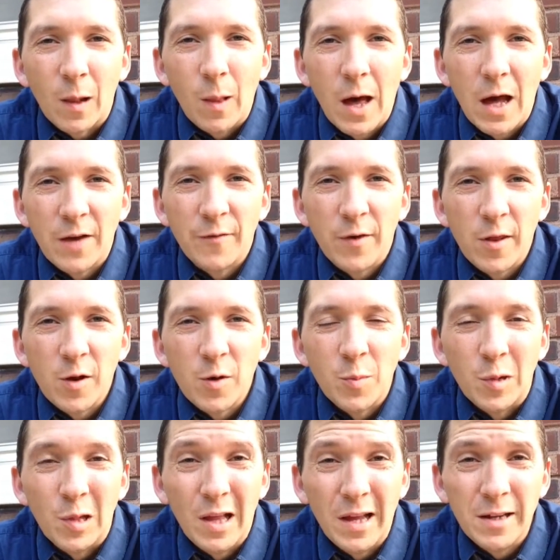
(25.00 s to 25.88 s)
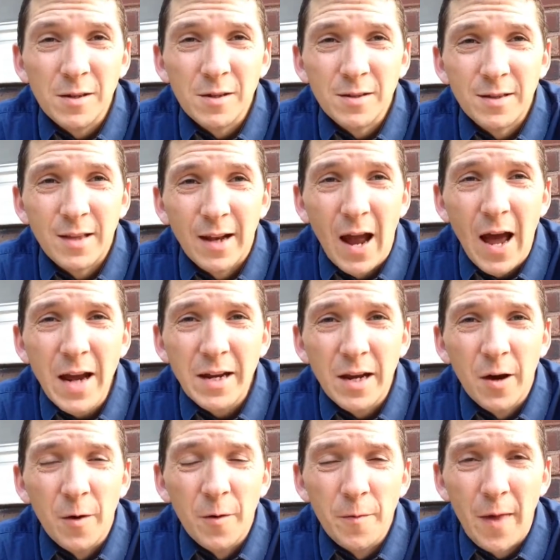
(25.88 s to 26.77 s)
a lot of other millennials that I
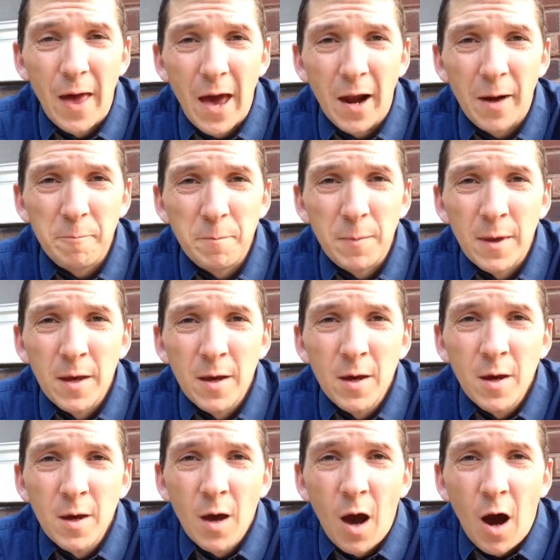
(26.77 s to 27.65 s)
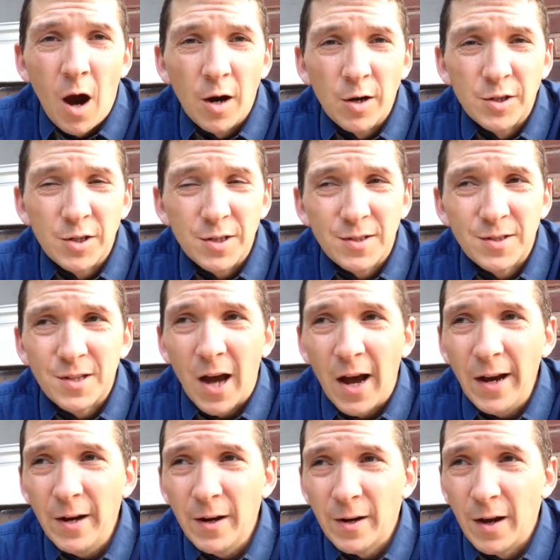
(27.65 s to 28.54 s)
know that are just
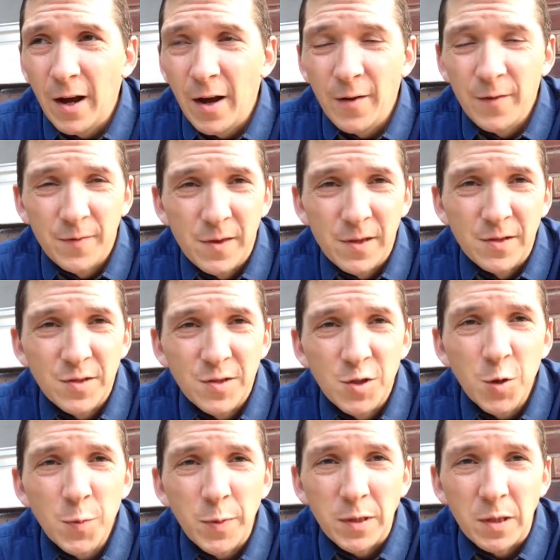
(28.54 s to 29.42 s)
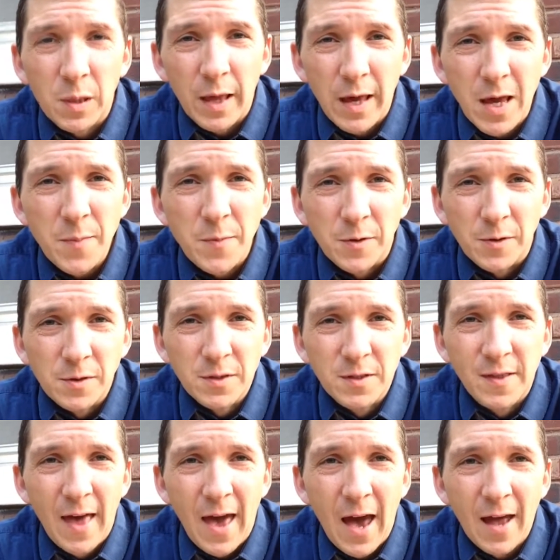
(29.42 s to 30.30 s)
tired of the stupid
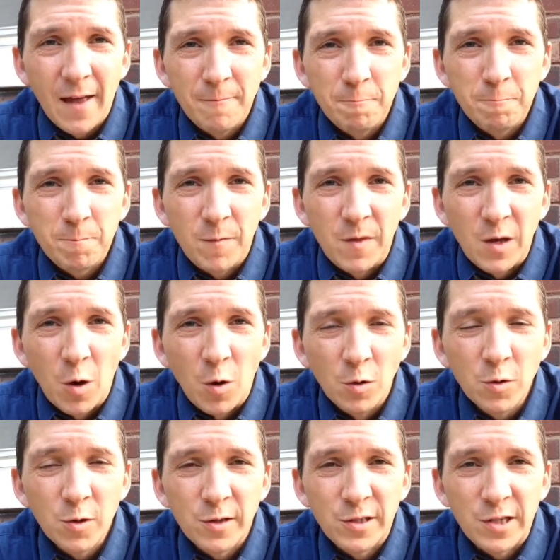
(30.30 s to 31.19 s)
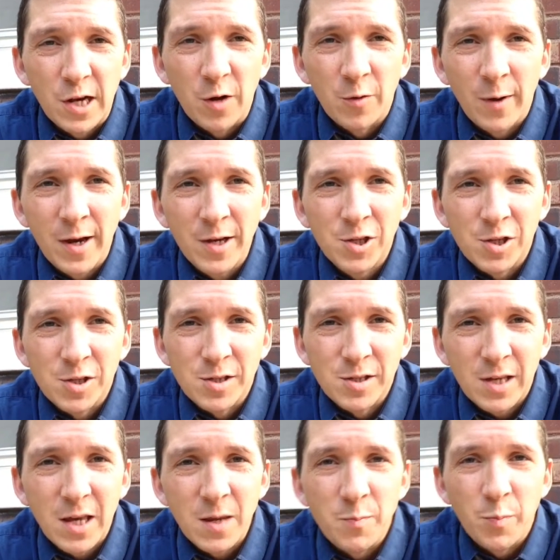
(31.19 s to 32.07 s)
labels that the older generations
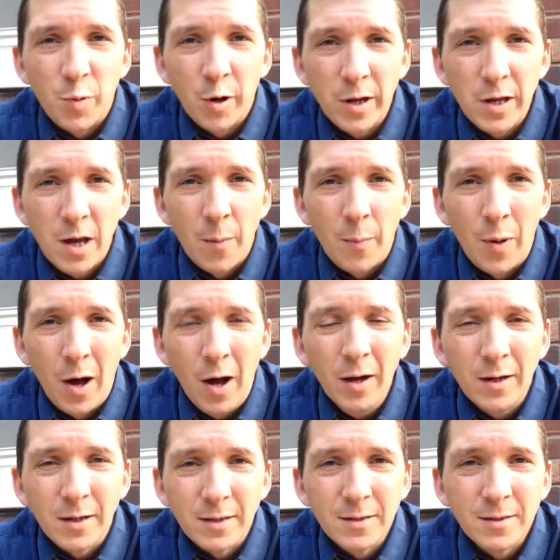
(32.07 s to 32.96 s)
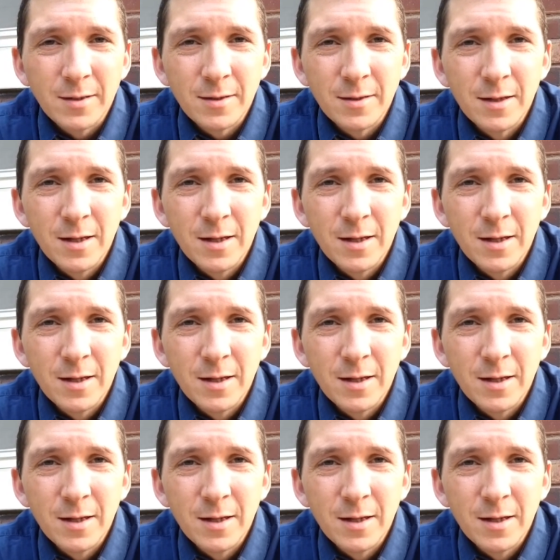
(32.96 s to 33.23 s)
keep putting upon us?